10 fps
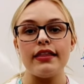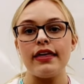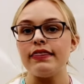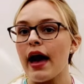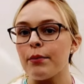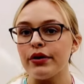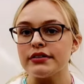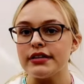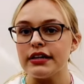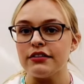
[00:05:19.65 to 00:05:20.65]
then that
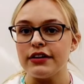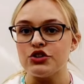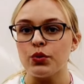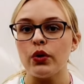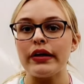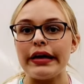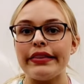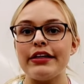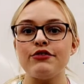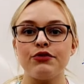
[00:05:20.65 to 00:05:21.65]
puts the individual
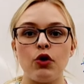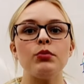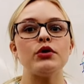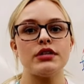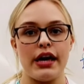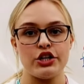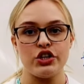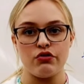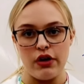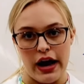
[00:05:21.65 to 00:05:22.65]
in the full
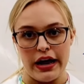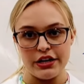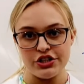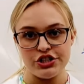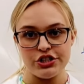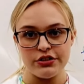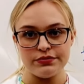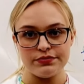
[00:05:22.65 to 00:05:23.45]
mutation range.